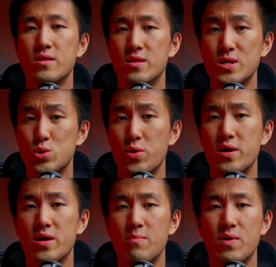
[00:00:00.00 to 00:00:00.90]
this
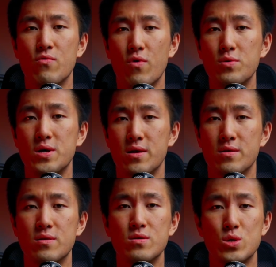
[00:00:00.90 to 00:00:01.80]
screen can be
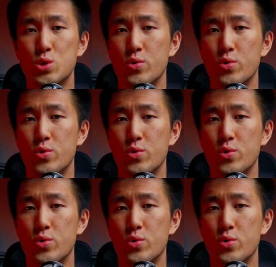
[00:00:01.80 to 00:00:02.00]
rotated to